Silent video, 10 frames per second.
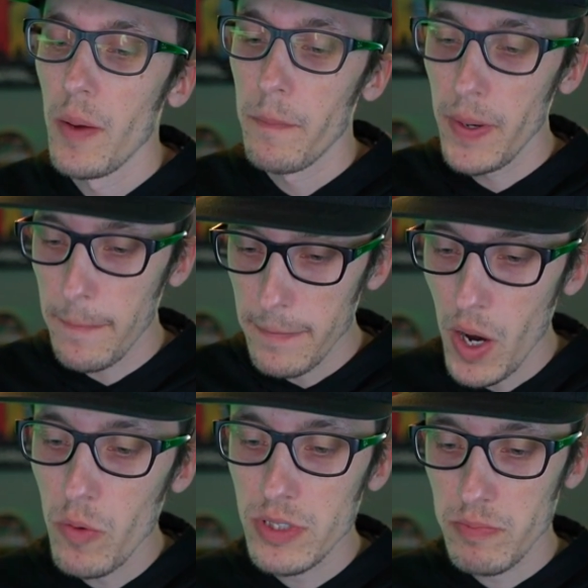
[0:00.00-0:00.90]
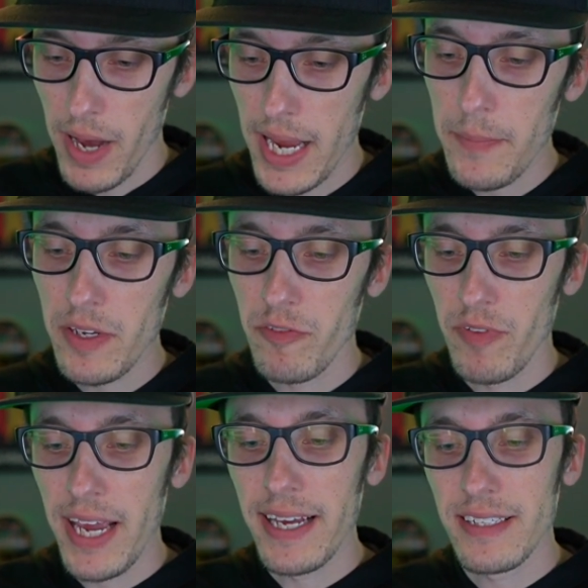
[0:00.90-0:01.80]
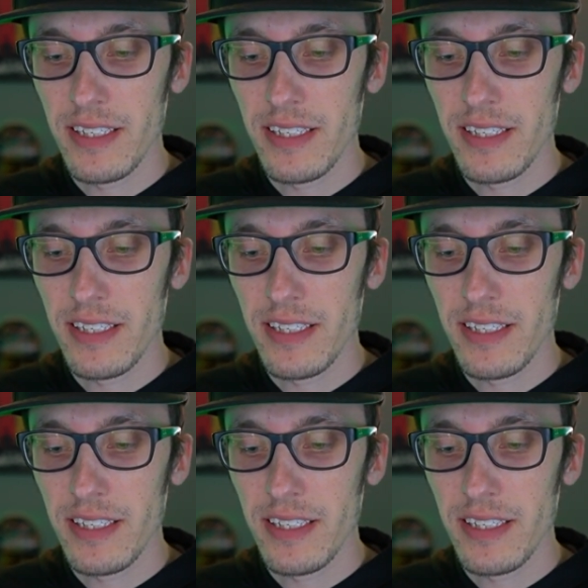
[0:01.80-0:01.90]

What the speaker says: But most Miami fans